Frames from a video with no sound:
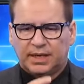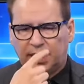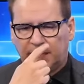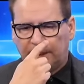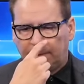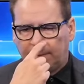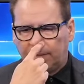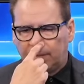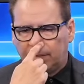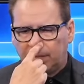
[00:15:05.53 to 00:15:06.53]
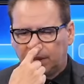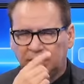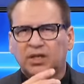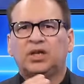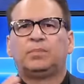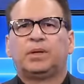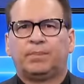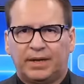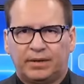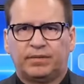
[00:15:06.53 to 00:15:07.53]
A little bit
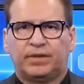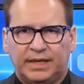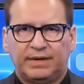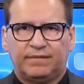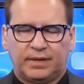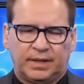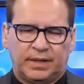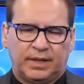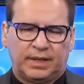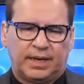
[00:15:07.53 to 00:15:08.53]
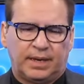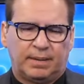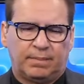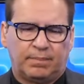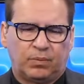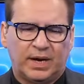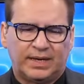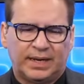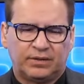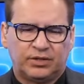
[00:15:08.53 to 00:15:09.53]
better than even. But right
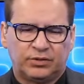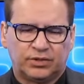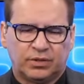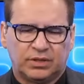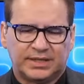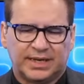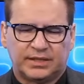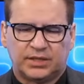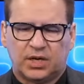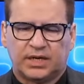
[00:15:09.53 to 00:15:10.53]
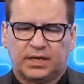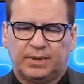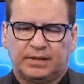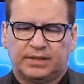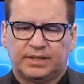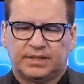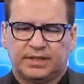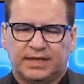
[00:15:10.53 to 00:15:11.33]
now, USCO is kind of talking about this. The